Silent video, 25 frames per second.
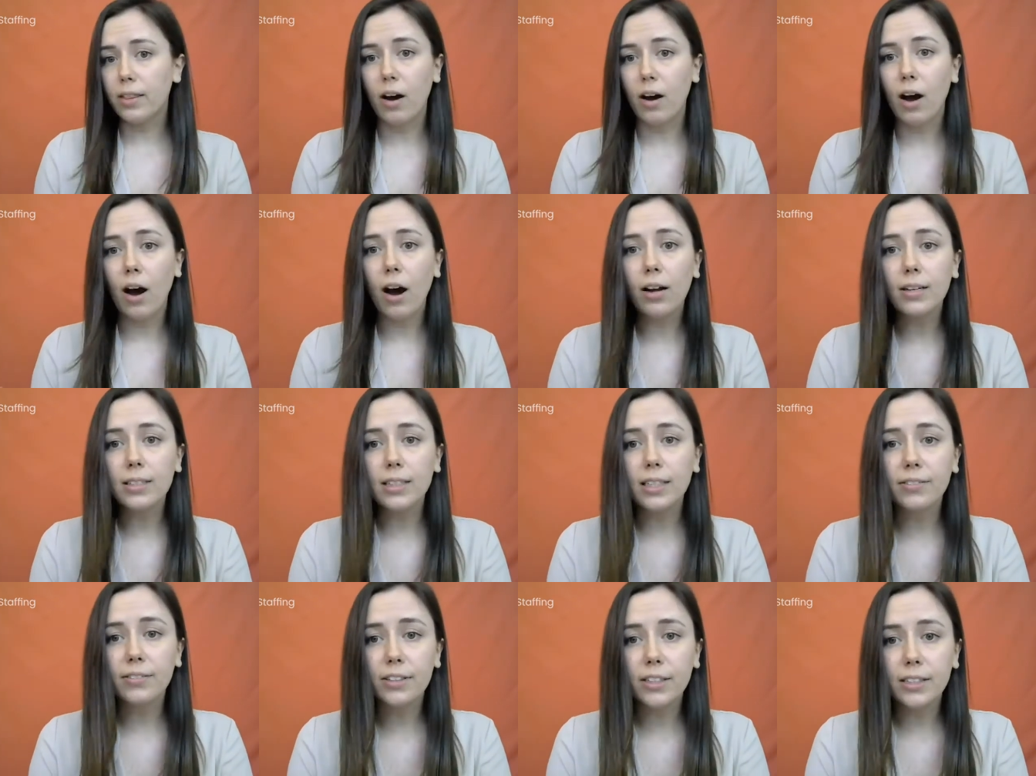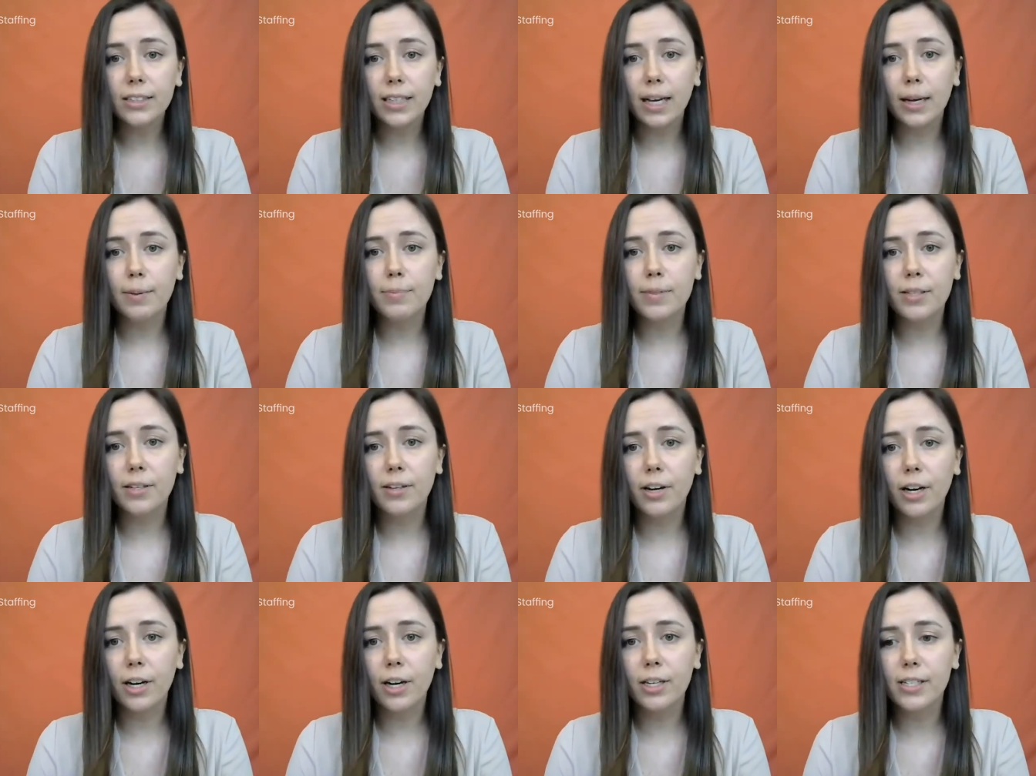all different types
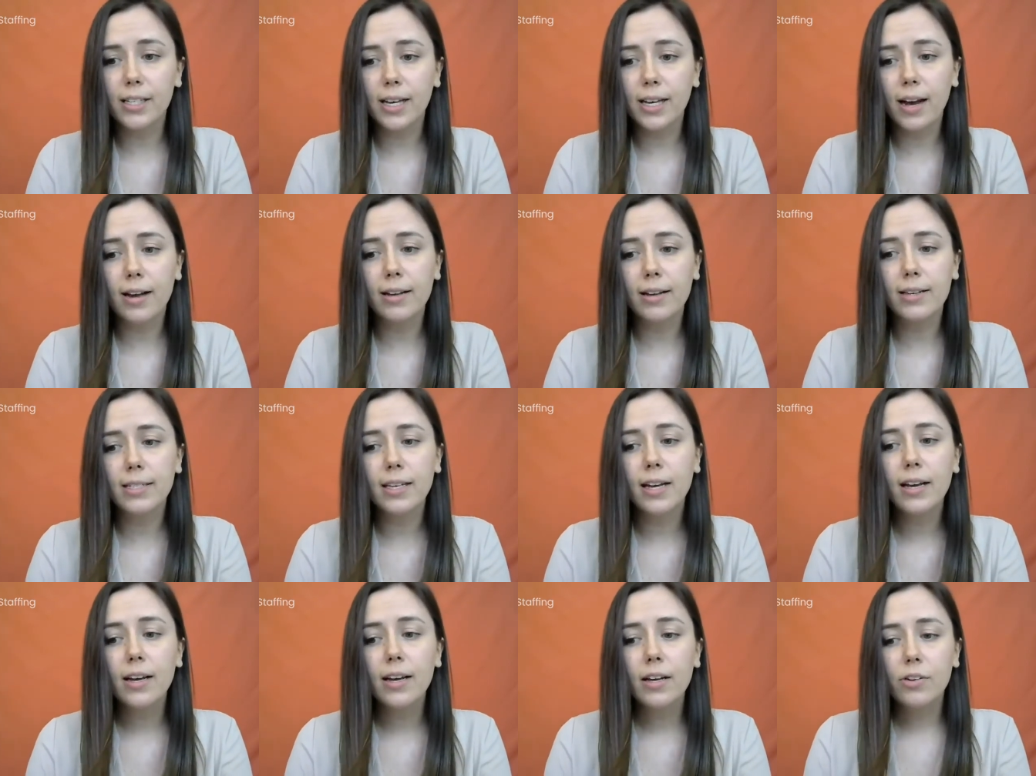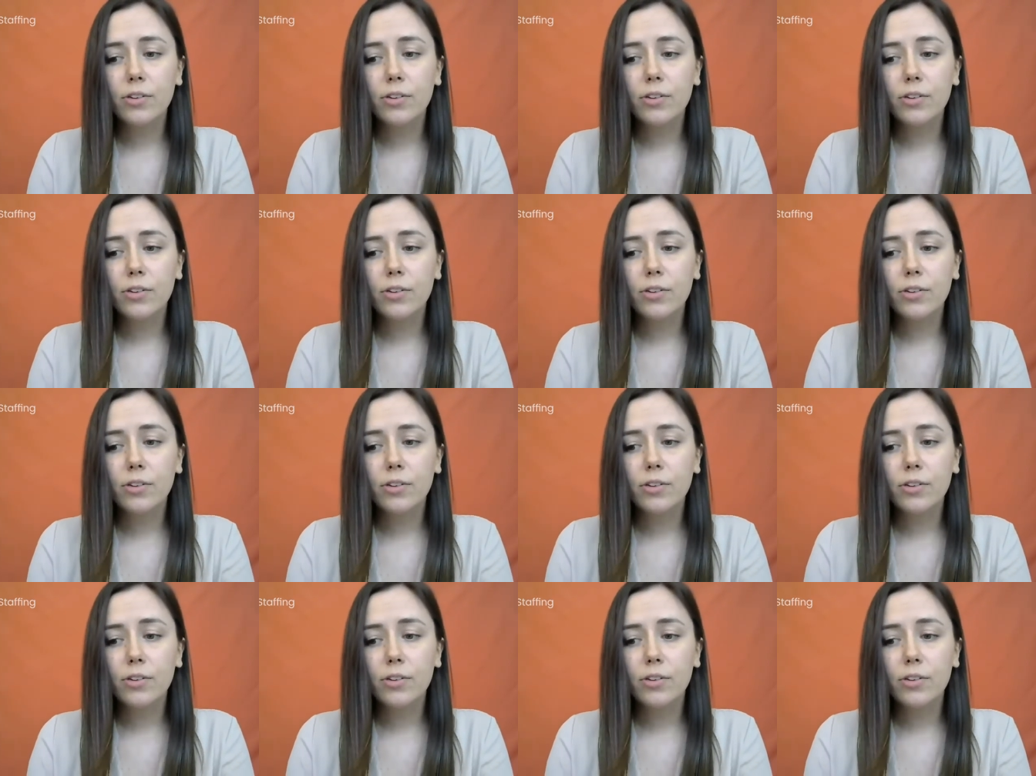of nurses.